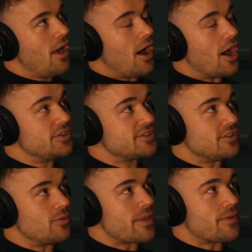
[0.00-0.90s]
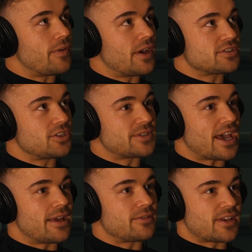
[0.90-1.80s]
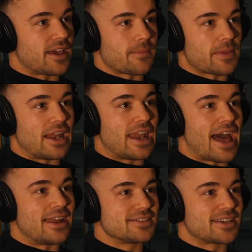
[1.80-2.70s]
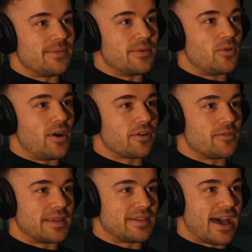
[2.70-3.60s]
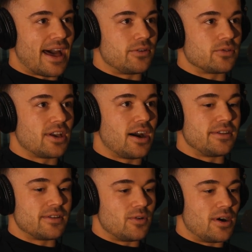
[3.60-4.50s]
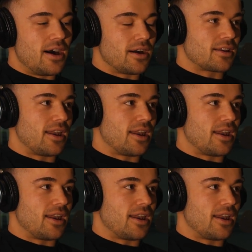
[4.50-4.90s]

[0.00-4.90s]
do, one of the first jobs I had was like landscaping work with my dad, or gardening work,